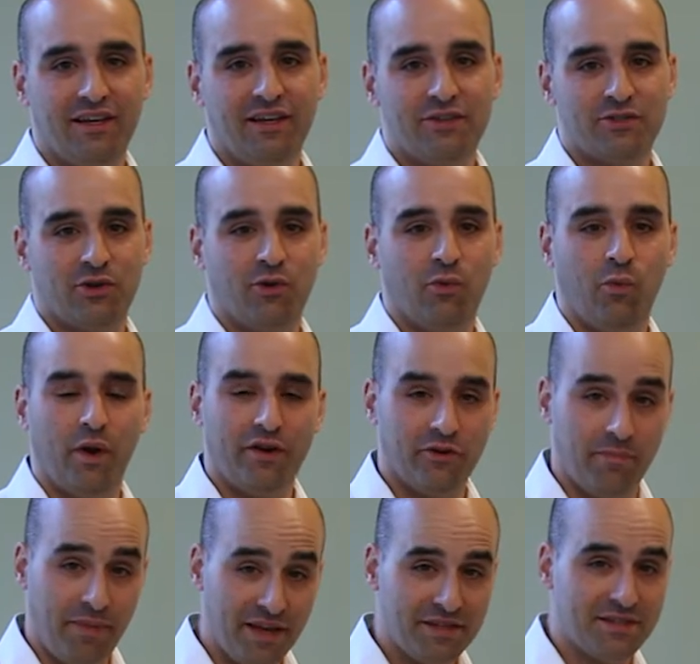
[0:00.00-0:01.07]
So, what your
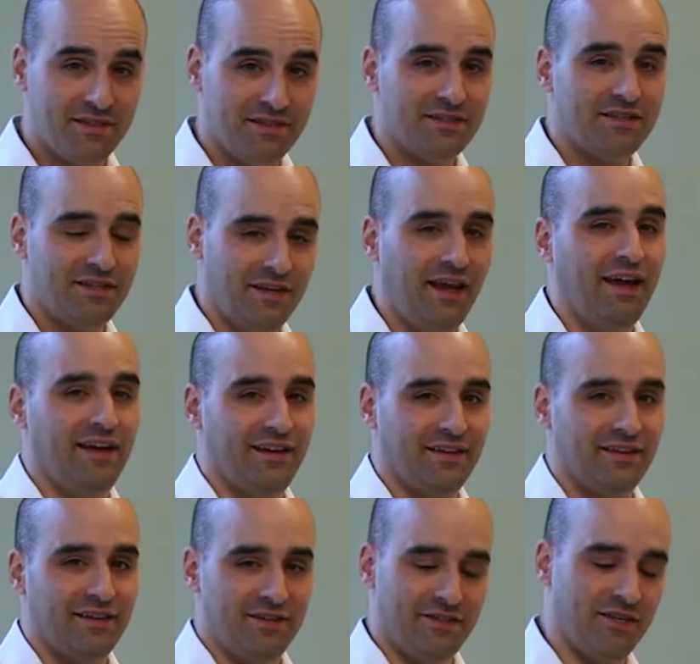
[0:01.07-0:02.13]
best is today
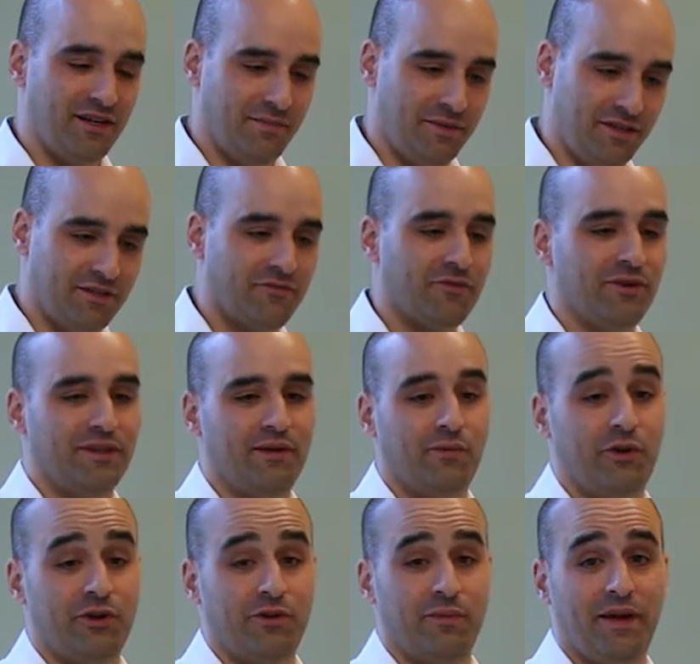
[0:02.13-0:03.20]
is going to be different than
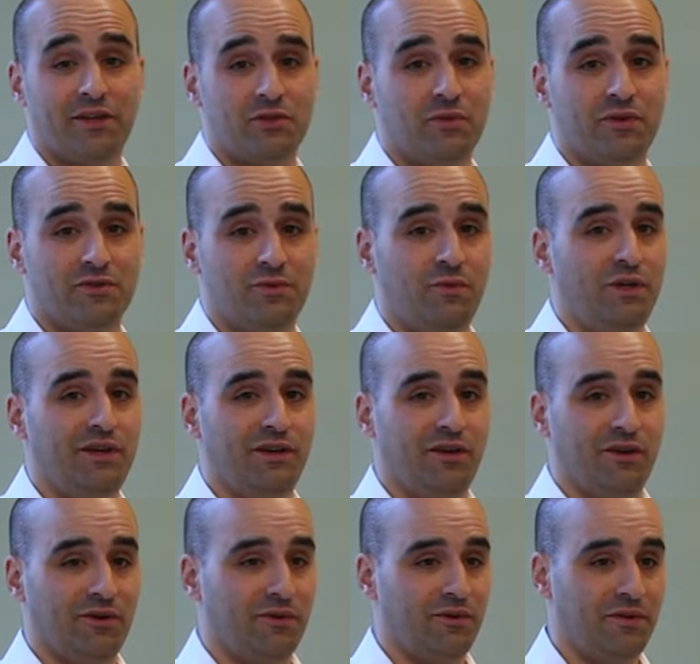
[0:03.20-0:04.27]
what your best was a week
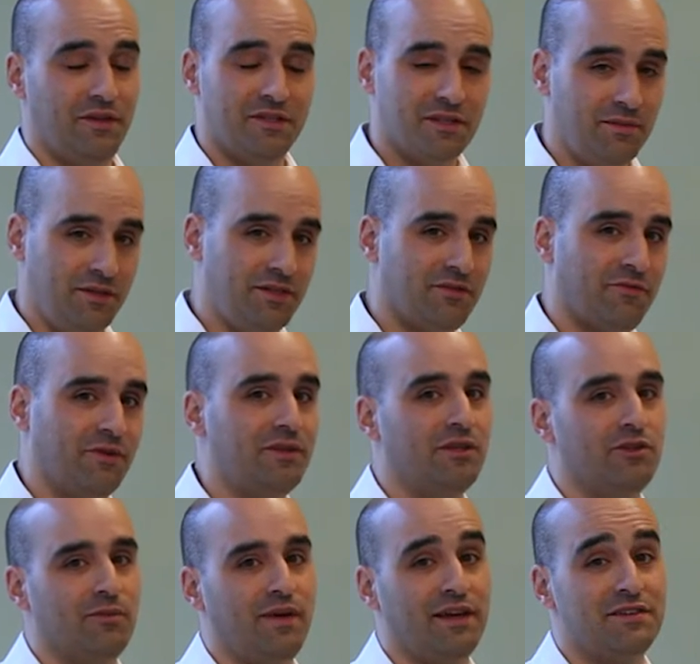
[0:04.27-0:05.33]
ago. It's going to be different
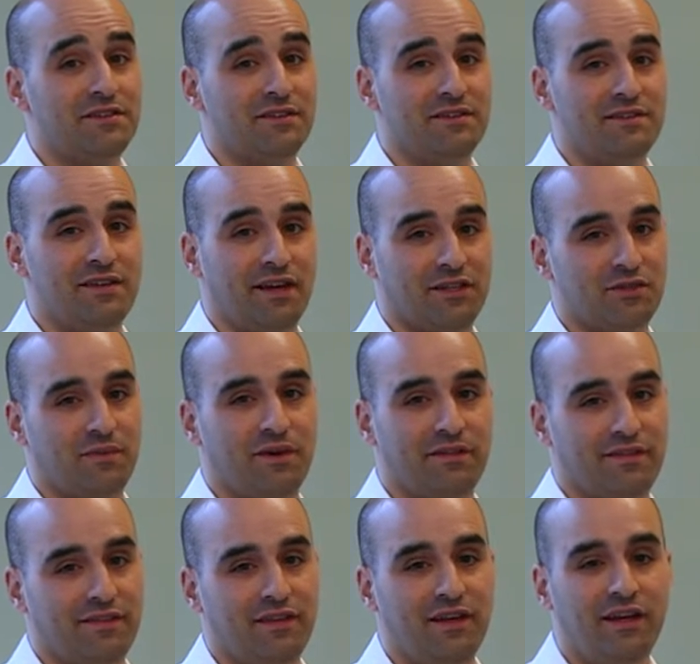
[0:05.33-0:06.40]
than your best is next
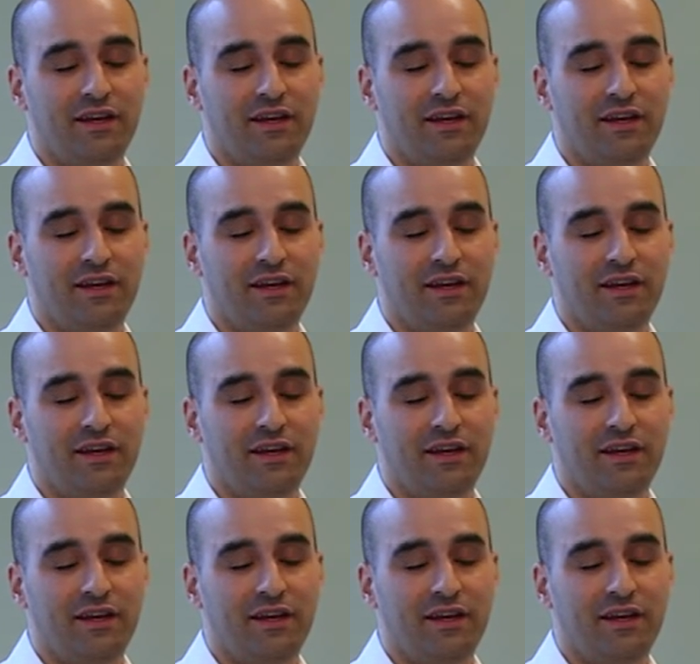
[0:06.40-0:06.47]
month.